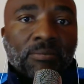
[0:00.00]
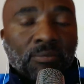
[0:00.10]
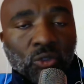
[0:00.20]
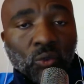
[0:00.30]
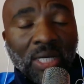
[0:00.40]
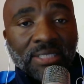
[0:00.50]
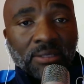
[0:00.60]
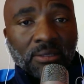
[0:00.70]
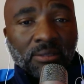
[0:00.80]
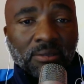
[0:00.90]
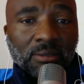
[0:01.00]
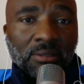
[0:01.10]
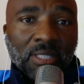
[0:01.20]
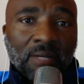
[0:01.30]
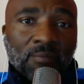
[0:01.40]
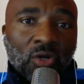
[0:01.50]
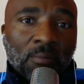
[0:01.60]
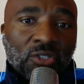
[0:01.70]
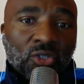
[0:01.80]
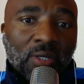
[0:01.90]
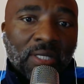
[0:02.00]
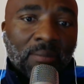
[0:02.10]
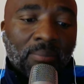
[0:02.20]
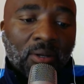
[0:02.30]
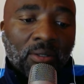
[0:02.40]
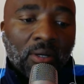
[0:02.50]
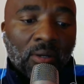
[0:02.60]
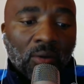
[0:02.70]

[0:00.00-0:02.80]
Two articles that I'm going to be talking about.